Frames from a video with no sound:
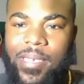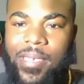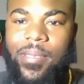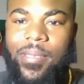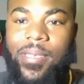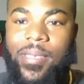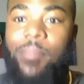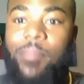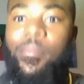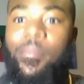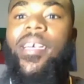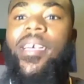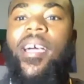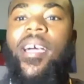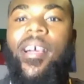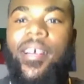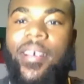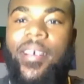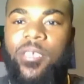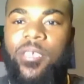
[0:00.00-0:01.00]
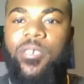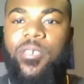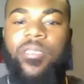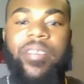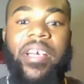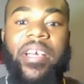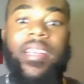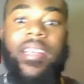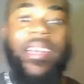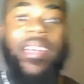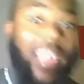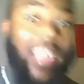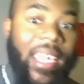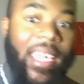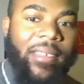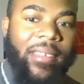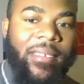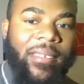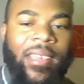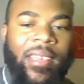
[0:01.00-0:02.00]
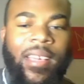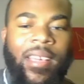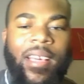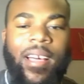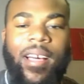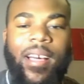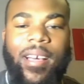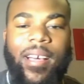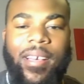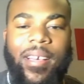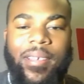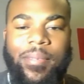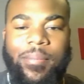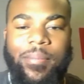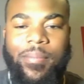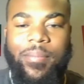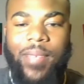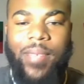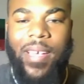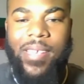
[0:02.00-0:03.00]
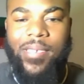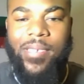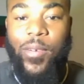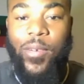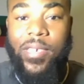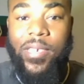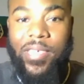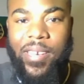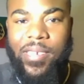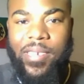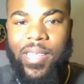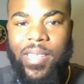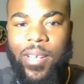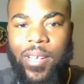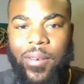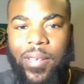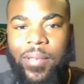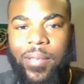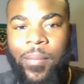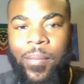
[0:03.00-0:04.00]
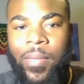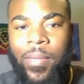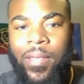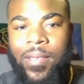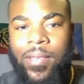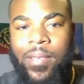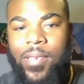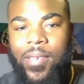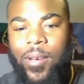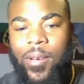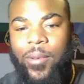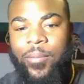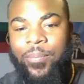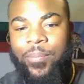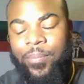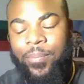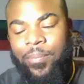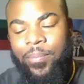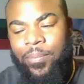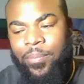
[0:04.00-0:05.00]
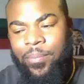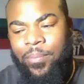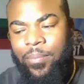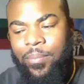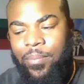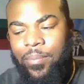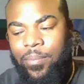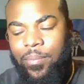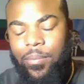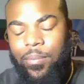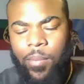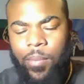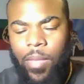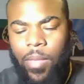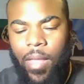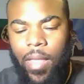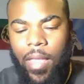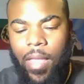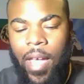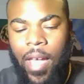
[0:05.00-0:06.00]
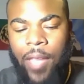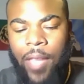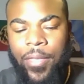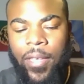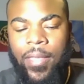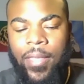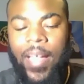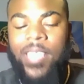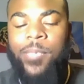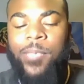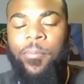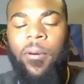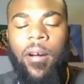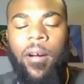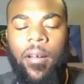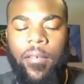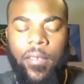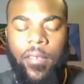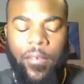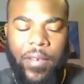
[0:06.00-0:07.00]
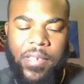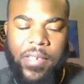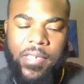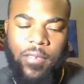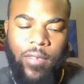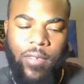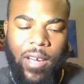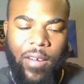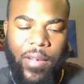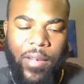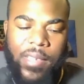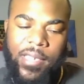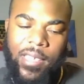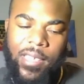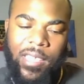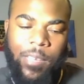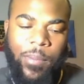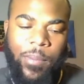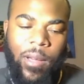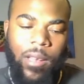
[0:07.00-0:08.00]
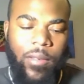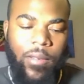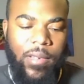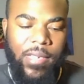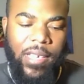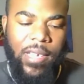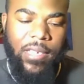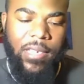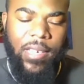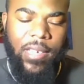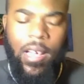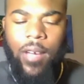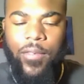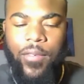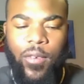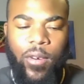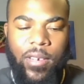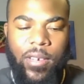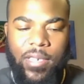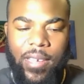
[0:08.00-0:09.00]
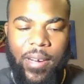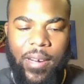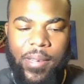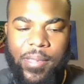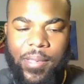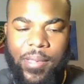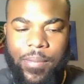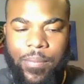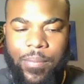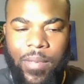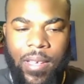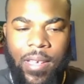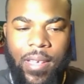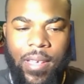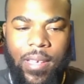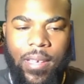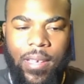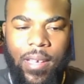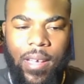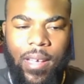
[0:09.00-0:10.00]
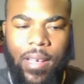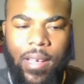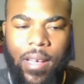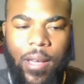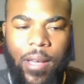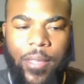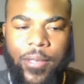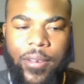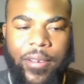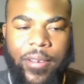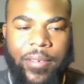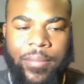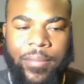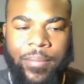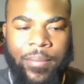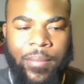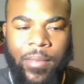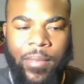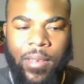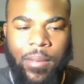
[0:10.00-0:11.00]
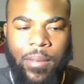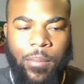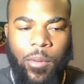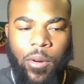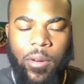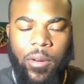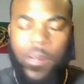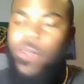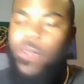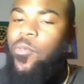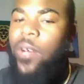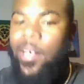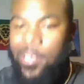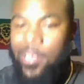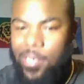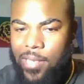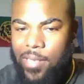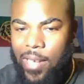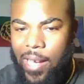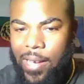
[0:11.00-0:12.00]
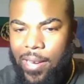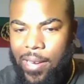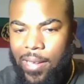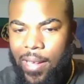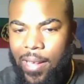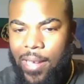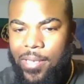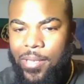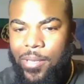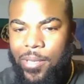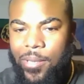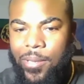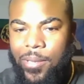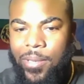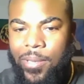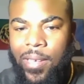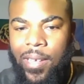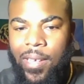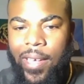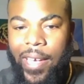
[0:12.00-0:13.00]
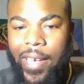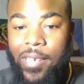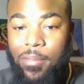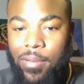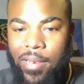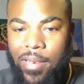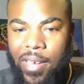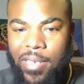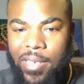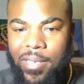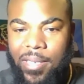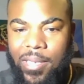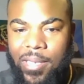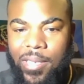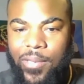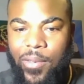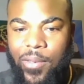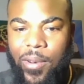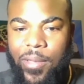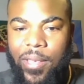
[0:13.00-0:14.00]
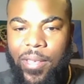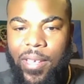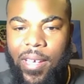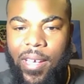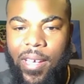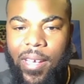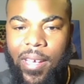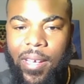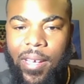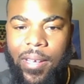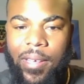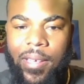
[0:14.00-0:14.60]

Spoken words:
to make our country great again, uh, as was their slogan. So I think that's part of the reason why we see the polarization. Now, of course, there are some other more nuanced ideological explanations for the